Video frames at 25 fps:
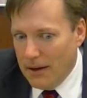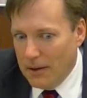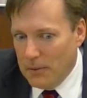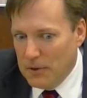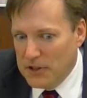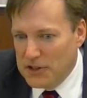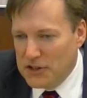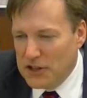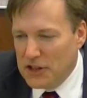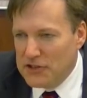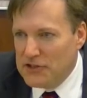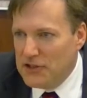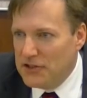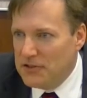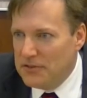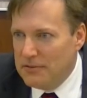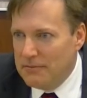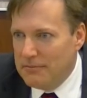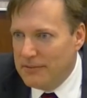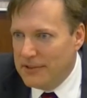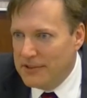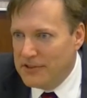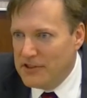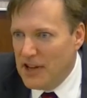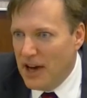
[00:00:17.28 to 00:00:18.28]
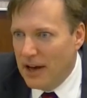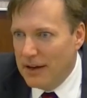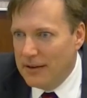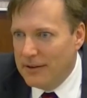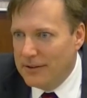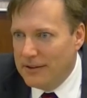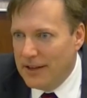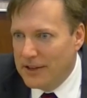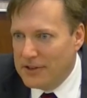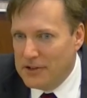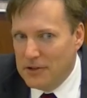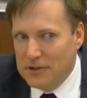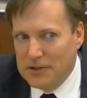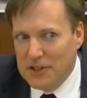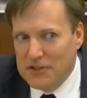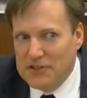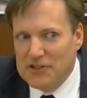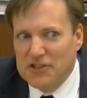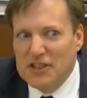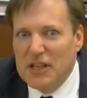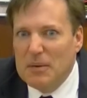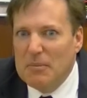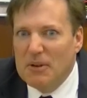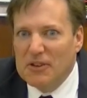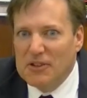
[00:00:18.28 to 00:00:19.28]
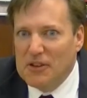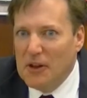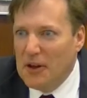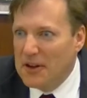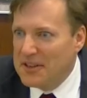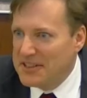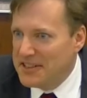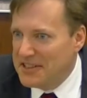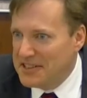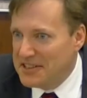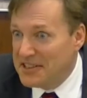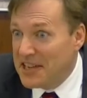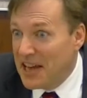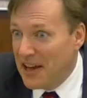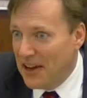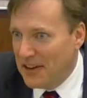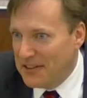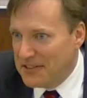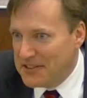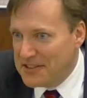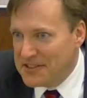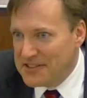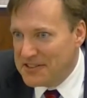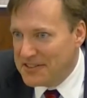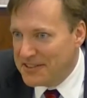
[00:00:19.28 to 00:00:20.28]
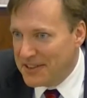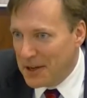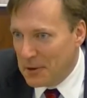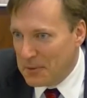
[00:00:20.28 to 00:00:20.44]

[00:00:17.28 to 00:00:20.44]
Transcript: which doesn't is not doesn't seem as long as it sounds.